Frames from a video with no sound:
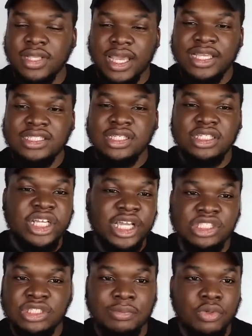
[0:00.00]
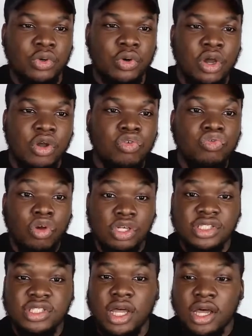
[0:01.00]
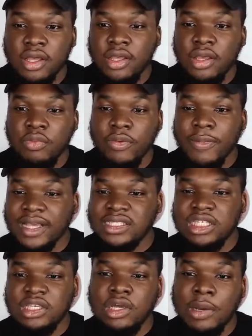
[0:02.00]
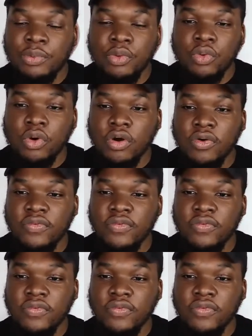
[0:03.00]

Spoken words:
interchangeable roster, we might see a couple